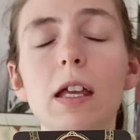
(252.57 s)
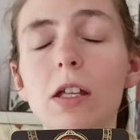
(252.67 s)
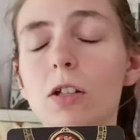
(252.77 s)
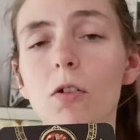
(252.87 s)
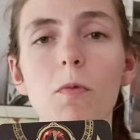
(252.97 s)

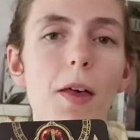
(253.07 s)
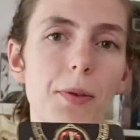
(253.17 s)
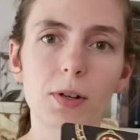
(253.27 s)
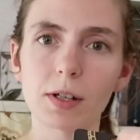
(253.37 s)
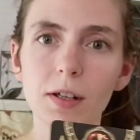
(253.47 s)
you're
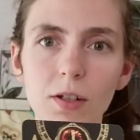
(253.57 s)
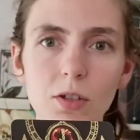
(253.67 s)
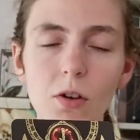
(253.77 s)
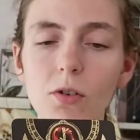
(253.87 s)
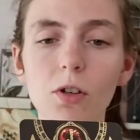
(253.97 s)
weathered.
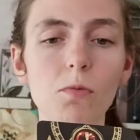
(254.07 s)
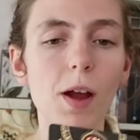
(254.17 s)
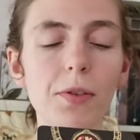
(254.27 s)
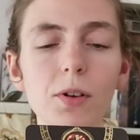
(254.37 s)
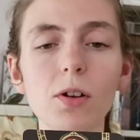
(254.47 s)
So you're
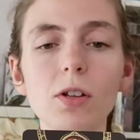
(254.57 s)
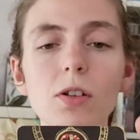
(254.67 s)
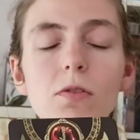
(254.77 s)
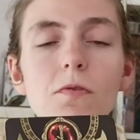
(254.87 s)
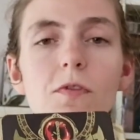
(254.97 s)
weathered.
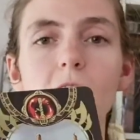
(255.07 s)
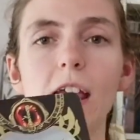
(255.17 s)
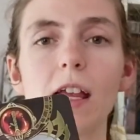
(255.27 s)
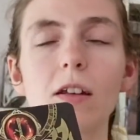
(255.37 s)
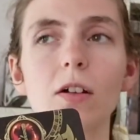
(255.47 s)
You've
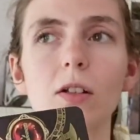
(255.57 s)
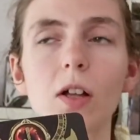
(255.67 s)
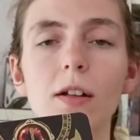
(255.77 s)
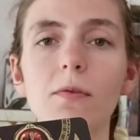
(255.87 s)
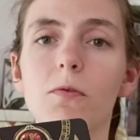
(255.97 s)
gained a
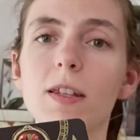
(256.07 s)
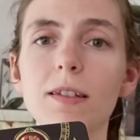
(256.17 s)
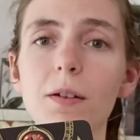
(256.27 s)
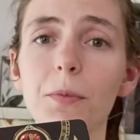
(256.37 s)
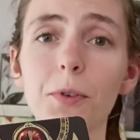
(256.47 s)
lot of
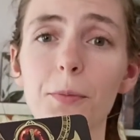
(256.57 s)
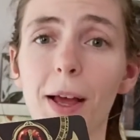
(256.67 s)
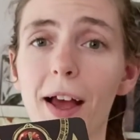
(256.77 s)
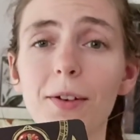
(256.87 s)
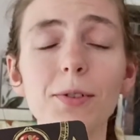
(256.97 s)
wisdom through
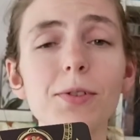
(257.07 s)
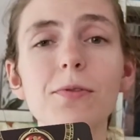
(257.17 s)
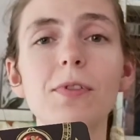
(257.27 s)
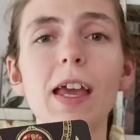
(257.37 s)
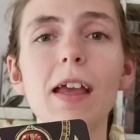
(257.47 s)
battle.
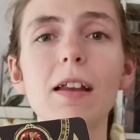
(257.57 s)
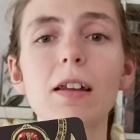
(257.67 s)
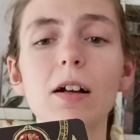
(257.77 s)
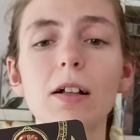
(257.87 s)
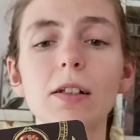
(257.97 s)
You've
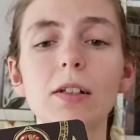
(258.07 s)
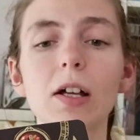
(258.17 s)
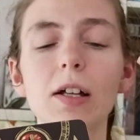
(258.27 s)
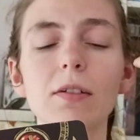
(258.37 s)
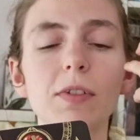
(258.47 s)
gained a
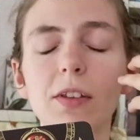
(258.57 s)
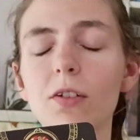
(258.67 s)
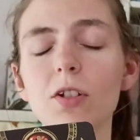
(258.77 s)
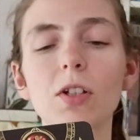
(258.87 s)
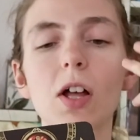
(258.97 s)
lot of, like,
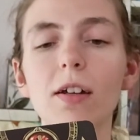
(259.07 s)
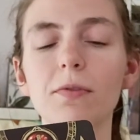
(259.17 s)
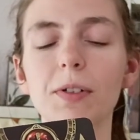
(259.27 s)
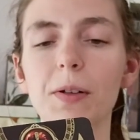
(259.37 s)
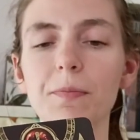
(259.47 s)
there's a lot
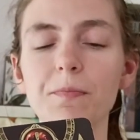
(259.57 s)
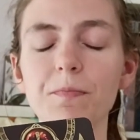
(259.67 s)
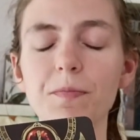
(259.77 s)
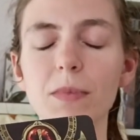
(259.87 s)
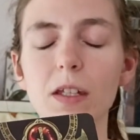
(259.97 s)
of,
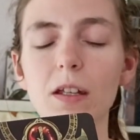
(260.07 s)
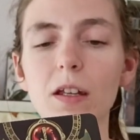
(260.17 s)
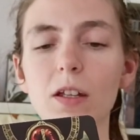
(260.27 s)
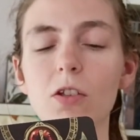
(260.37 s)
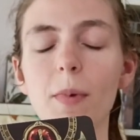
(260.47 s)

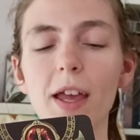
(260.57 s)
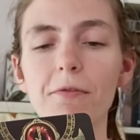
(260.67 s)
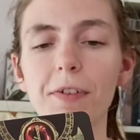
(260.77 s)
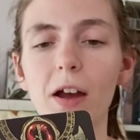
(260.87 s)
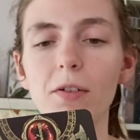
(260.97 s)
you may
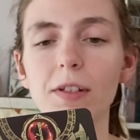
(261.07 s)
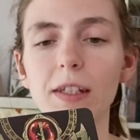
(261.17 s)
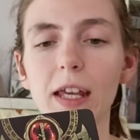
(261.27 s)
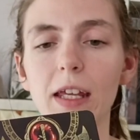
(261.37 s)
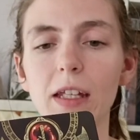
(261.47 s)
have found
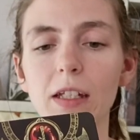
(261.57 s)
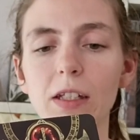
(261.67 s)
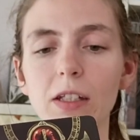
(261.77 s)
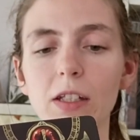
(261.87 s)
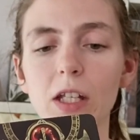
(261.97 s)
that,
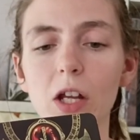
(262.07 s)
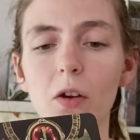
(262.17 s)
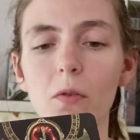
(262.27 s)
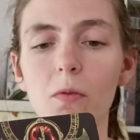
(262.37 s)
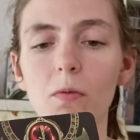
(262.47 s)
you
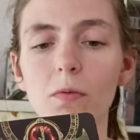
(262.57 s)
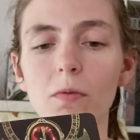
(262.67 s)
know,